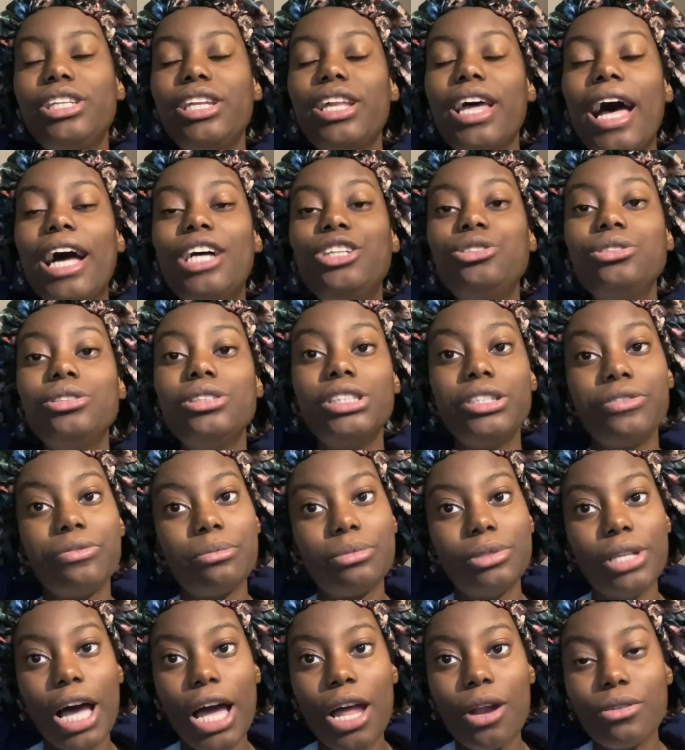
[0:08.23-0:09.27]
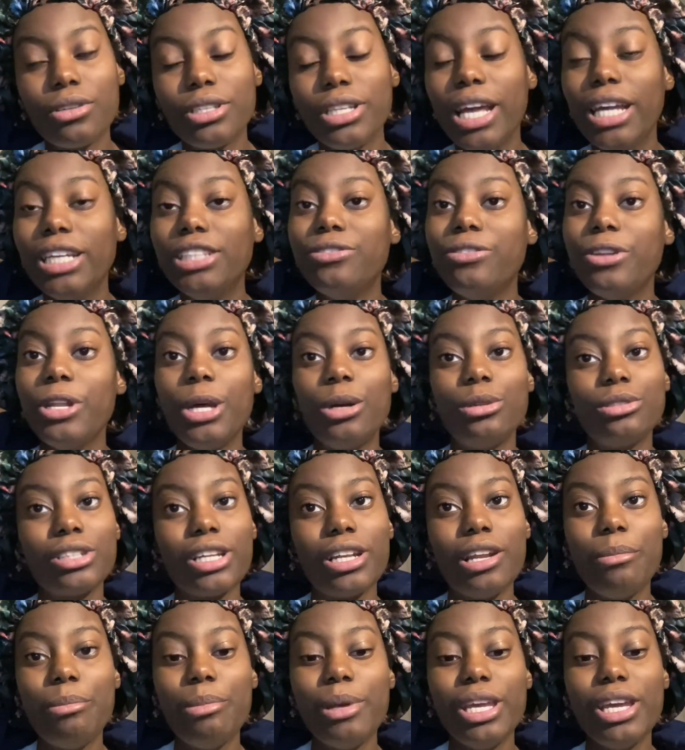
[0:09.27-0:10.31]
As you can see from the title, today's video is going
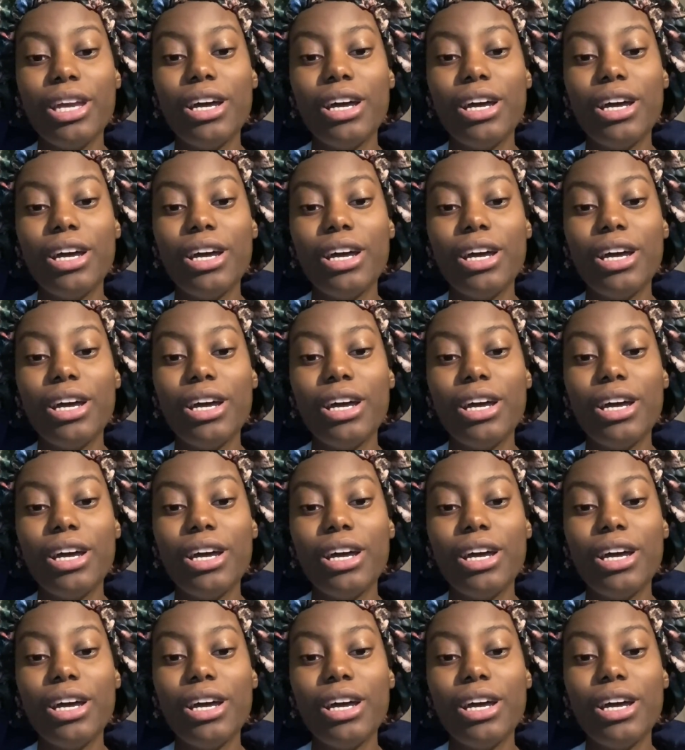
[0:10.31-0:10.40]
to be